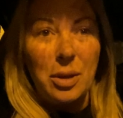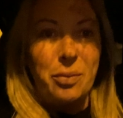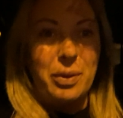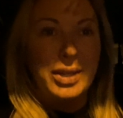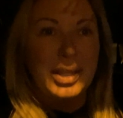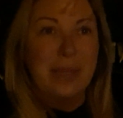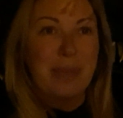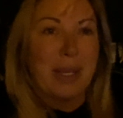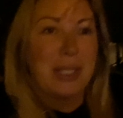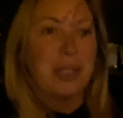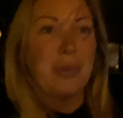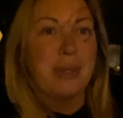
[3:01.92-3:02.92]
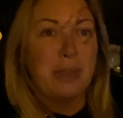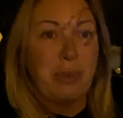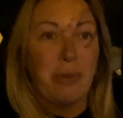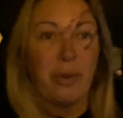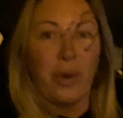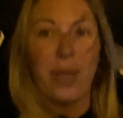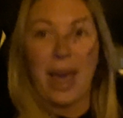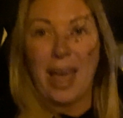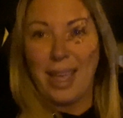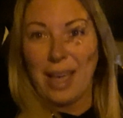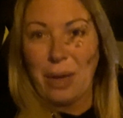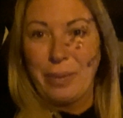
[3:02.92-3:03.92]
because the past two months before
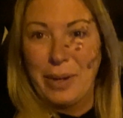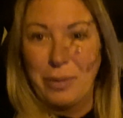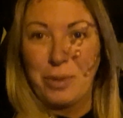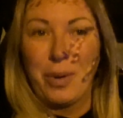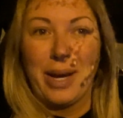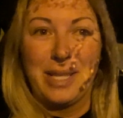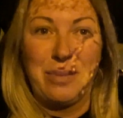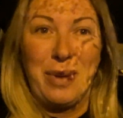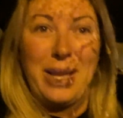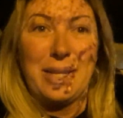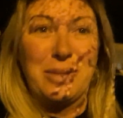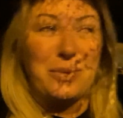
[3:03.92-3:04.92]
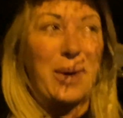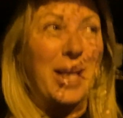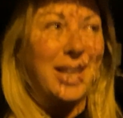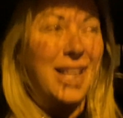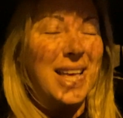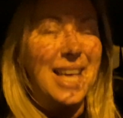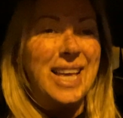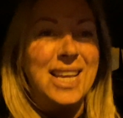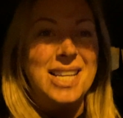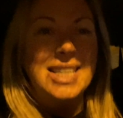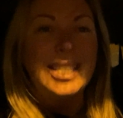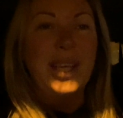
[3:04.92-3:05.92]
that I went up quite a bit as well.
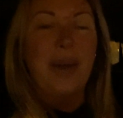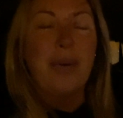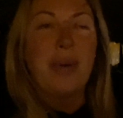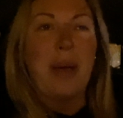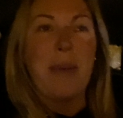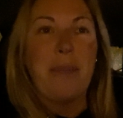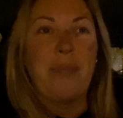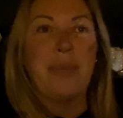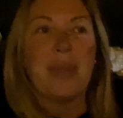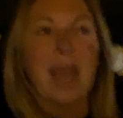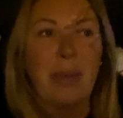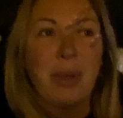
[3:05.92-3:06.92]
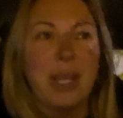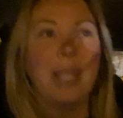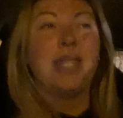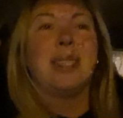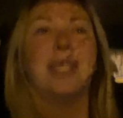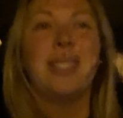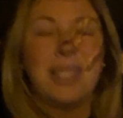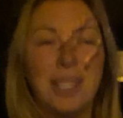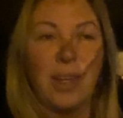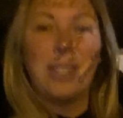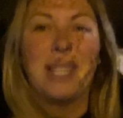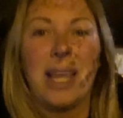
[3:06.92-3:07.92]
So um, I'm going to
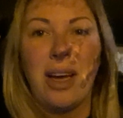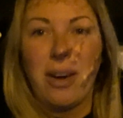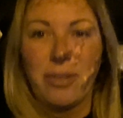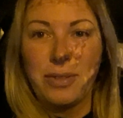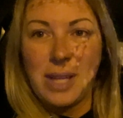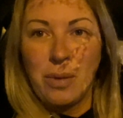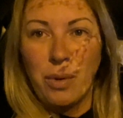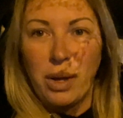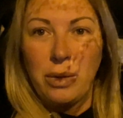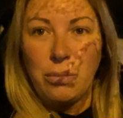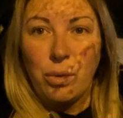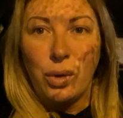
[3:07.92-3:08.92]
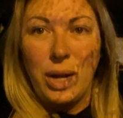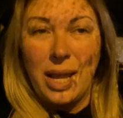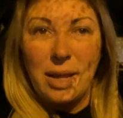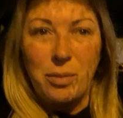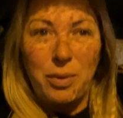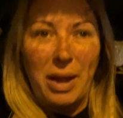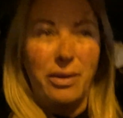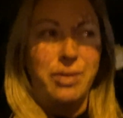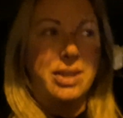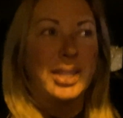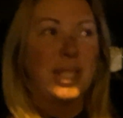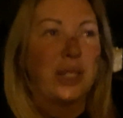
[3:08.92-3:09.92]
start today off, day one morning
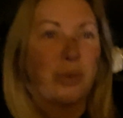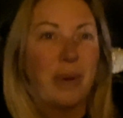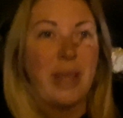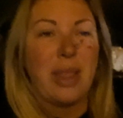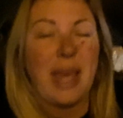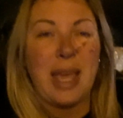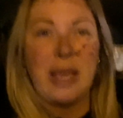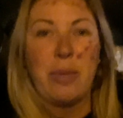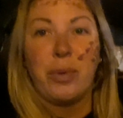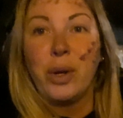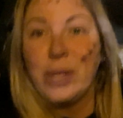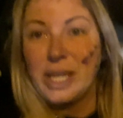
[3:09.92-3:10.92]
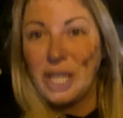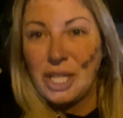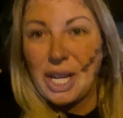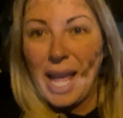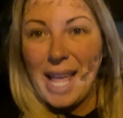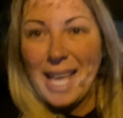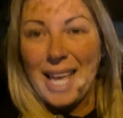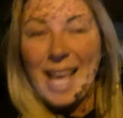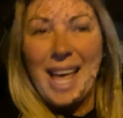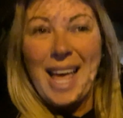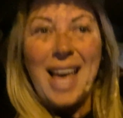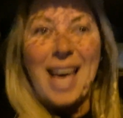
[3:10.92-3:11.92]
breakfast with a protein shake.
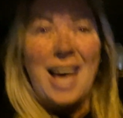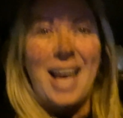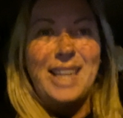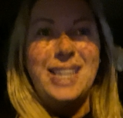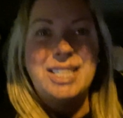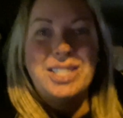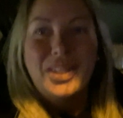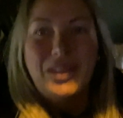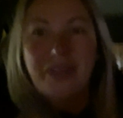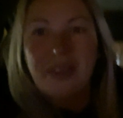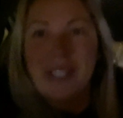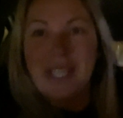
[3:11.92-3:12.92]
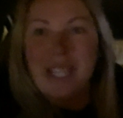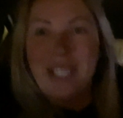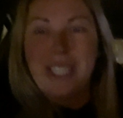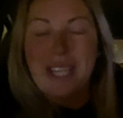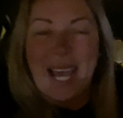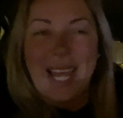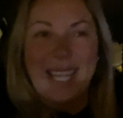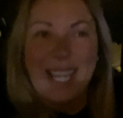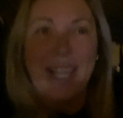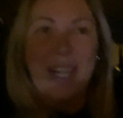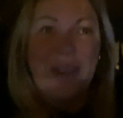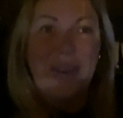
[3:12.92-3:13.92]
I'll insert the footage and
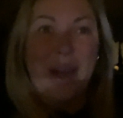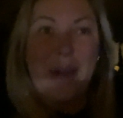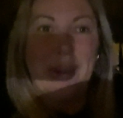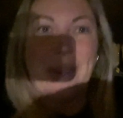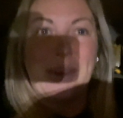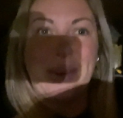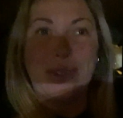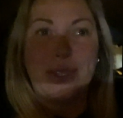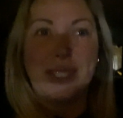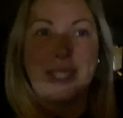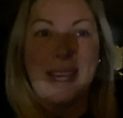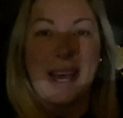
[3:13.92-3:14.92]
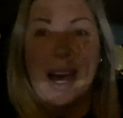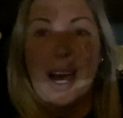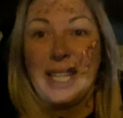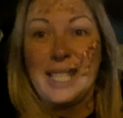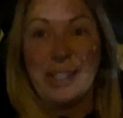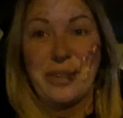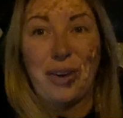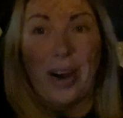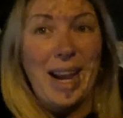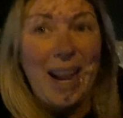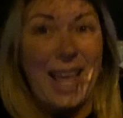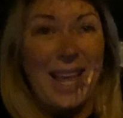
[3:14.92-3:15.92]
let you know how it goes until
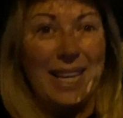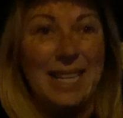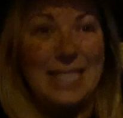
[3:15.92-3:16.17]
Friday.